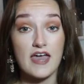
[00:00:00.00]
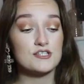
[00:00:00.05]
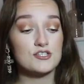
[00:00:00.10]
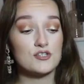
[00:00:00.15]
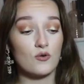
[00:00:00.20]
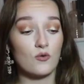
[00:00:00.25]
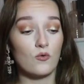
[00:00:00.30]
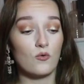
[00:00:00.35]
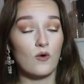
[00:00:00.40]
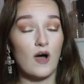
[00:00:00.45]

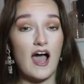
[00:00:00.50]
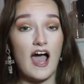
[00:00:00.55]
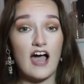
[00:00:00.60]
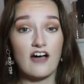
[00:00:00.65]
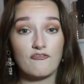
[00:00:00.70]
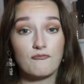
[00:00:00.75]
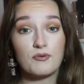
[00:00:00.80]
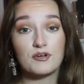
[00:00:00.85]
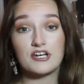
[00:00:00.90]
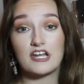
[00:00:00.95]
So
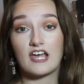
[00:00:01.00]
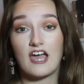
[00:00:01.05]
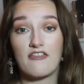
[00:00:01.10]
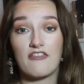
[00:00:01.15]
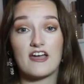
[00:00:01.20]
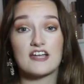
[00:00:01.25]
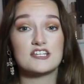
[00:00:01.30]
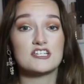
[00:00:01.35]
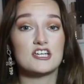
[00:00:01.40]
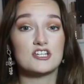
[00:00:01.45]
I've put
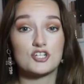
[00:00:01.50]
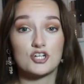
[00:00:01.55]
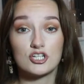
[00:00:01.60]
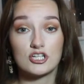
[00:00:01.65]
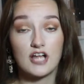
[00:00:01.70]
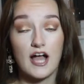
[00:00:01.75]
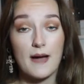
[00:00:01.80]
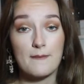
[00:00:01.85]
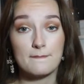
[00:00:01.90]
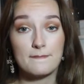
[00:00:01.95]
together digital
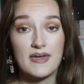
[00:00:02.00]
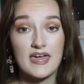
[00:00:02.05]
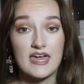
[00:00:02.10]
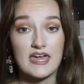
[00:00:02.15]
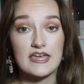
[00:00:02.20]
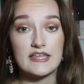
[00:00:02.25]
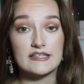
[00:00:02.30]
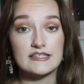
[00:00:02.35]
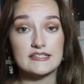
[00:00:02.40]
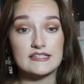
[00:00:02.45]

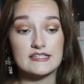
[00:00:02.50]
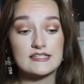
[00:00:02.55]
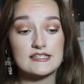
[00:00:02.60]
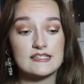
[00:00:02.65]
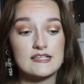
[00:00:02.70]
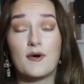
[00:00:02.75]
campaigns.